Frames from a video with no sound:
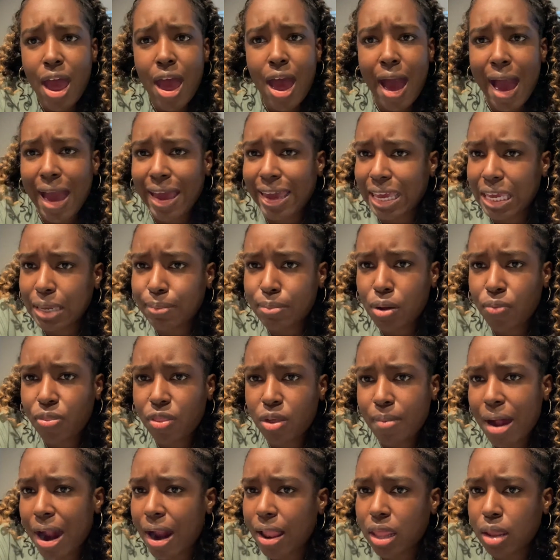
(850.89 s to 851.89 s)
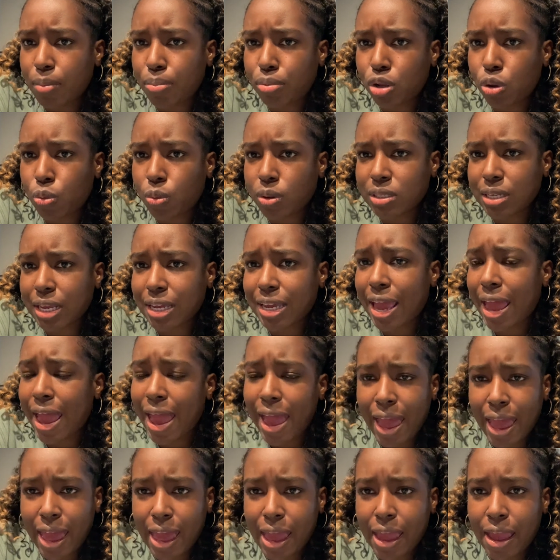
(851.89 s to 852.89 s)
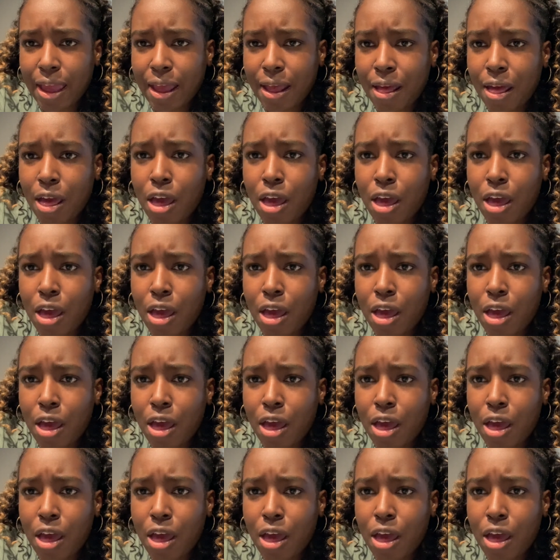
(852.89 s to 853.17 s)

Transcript: I emailed them out of the blue and was like, hey,